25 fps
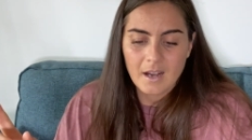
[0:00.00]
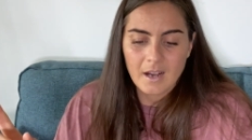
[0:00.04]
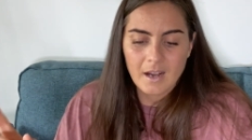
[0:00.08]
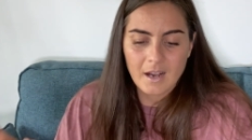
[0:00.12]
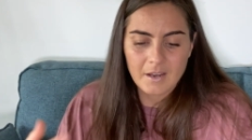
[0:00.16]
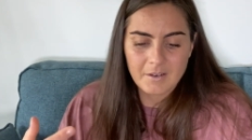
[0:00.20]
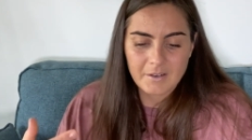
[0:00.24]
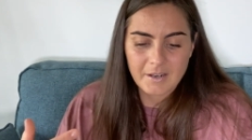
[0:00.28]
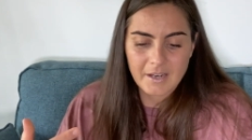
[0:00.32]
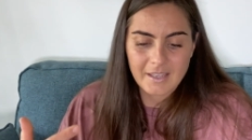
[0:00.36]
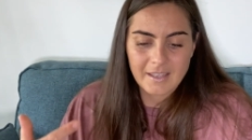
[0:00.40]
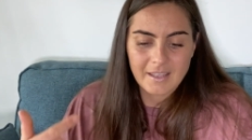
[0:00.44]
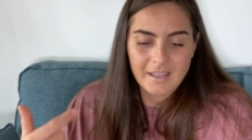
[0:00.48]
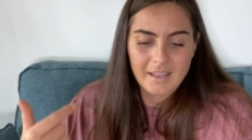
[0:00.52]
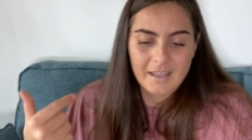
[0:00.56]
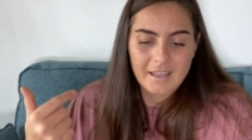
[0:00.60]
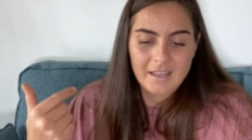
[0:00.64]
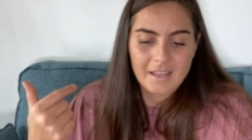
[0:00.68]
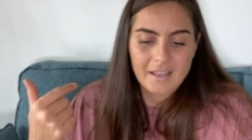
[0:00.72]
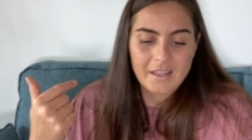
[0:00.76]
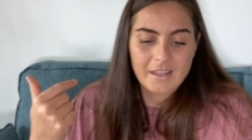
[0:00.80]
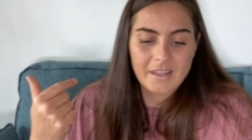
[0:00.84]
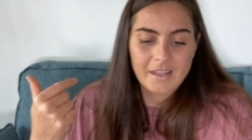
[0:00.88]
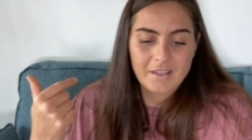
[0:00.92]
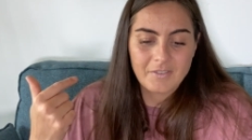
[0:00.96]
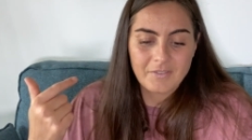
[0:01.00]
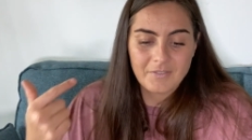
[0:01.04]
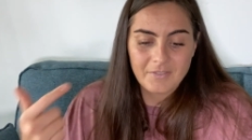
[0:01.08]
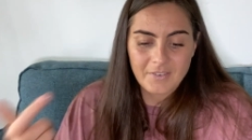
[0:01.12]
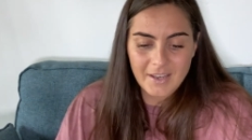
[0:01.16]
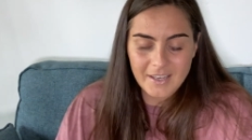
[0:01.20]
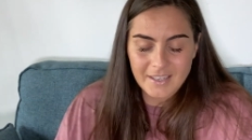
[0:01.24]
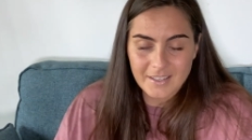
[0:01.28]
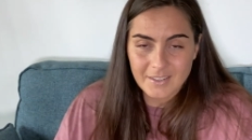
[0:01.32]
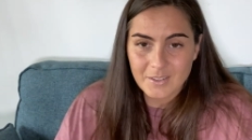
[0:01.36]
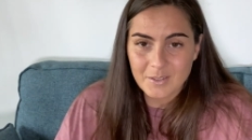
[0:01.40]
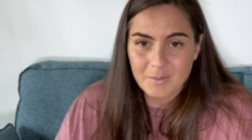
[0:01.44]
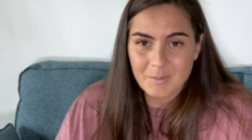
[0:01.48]
All right, the
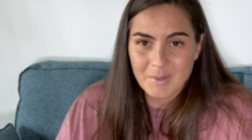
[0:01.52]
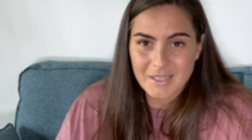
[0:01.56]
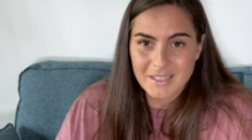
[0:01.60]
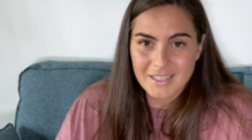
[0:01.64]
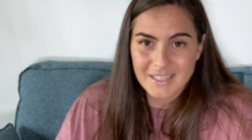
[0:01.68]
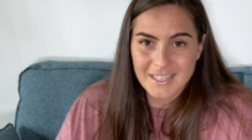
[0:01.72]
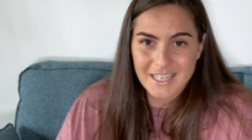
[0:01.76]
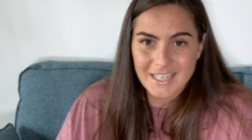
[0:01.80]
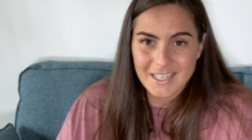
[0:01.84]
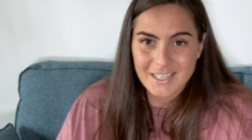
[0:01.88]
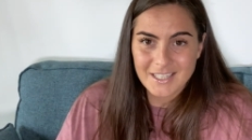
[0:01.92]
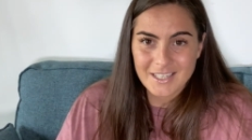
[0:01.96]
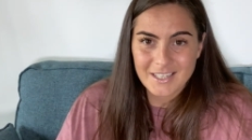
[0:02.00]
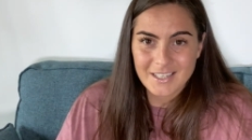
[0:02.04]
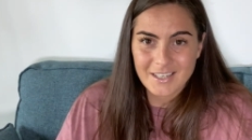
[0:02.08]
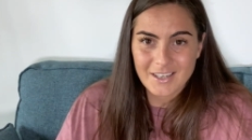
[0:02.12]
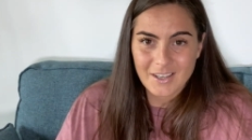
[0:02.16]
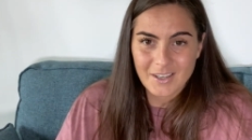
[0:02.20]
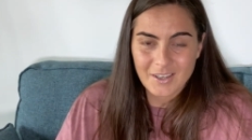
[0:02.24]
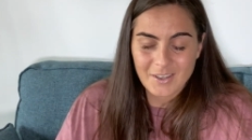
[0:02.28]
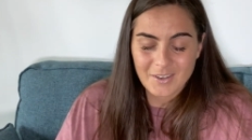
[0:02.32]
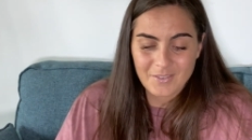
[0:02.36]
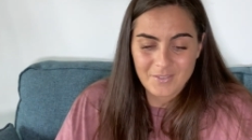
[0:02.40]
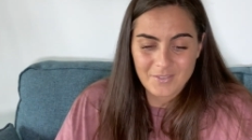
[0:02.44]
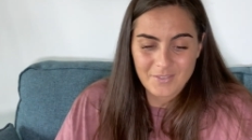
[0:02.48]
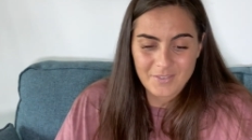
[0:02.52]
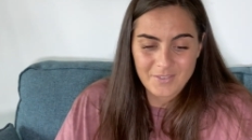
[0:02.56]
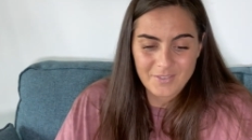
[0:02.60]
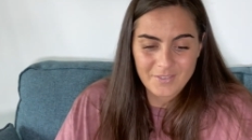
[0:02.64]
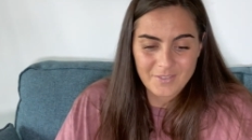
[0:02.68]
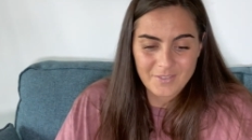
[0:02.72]
final meditation of